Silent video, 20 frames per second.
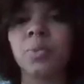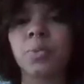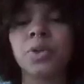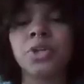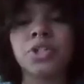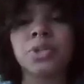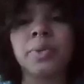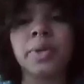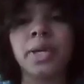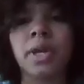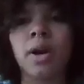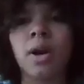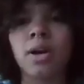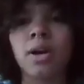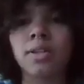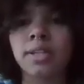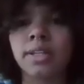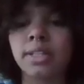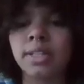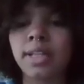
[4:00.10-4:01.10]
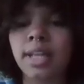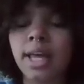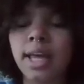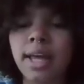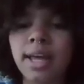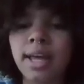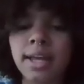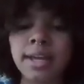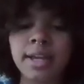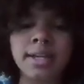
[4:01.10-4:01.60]
we're doing it all
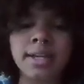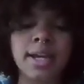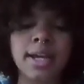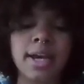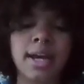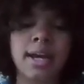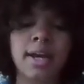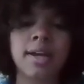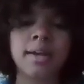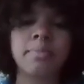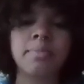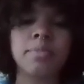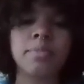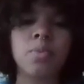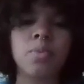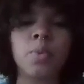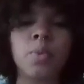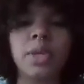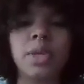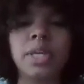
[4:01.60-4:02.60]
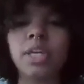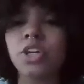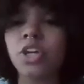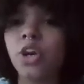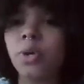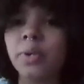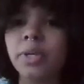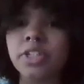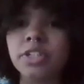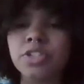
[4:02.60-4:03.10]
online. We can
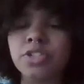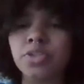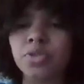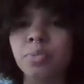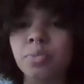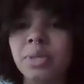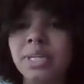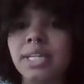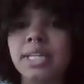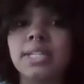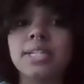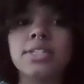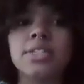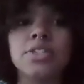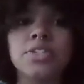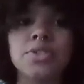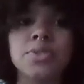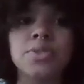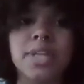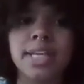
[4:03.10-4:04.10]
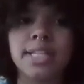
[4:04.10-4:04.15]
go into Zoom meetings and do that